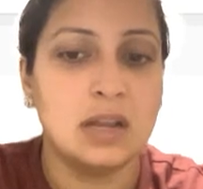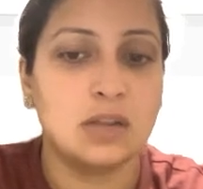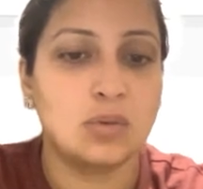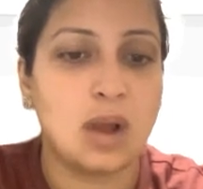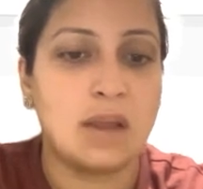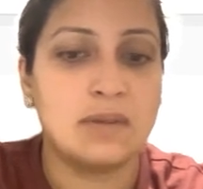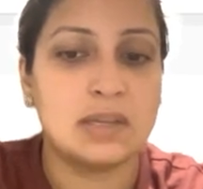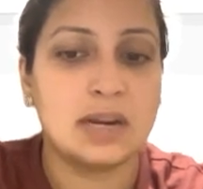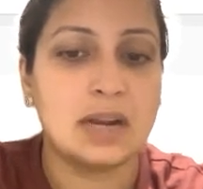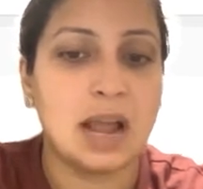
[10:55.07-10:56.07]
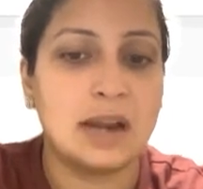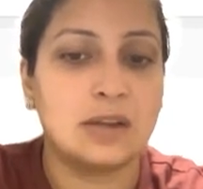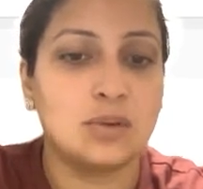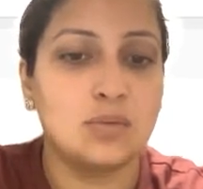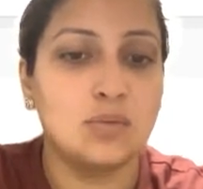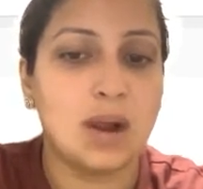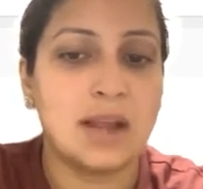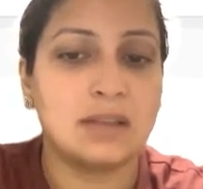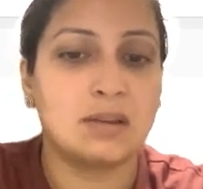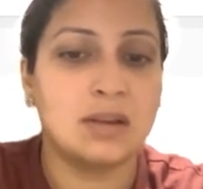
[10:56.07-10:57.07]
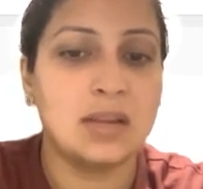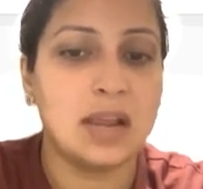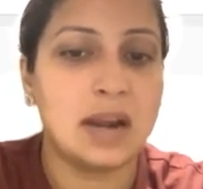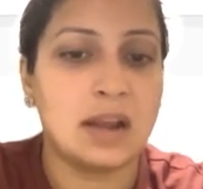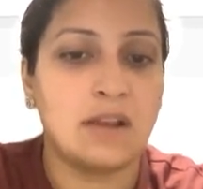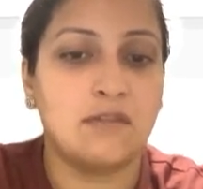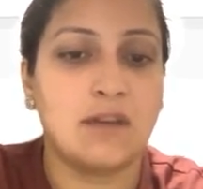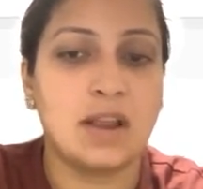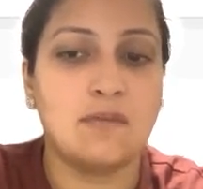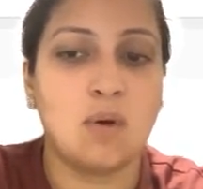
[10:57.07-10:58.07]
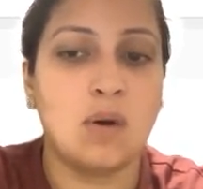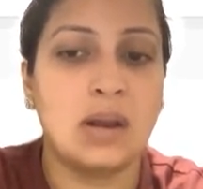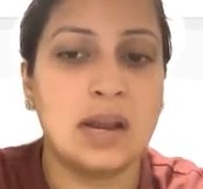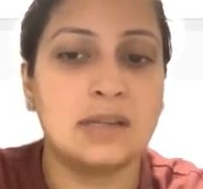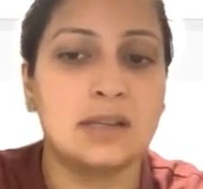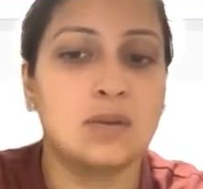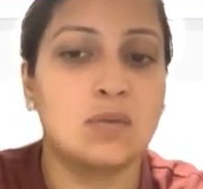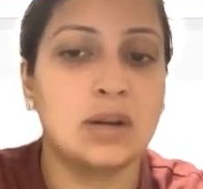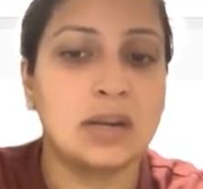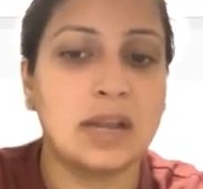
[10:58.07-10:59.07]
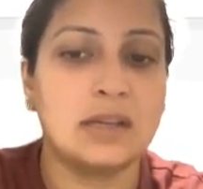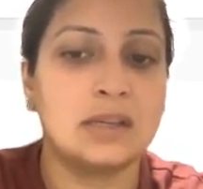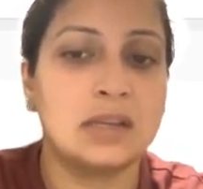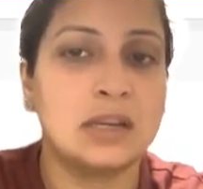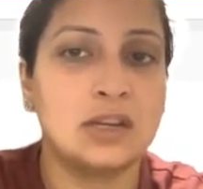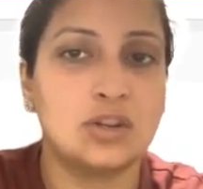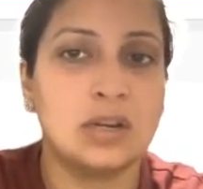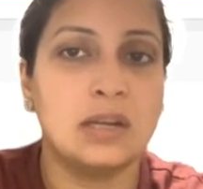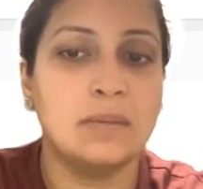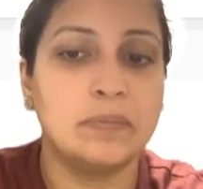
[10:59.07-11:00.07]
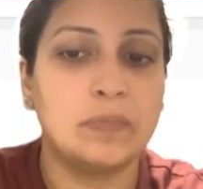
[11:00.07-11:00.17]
So I will set I2, I3 and I5 all at 0 index initially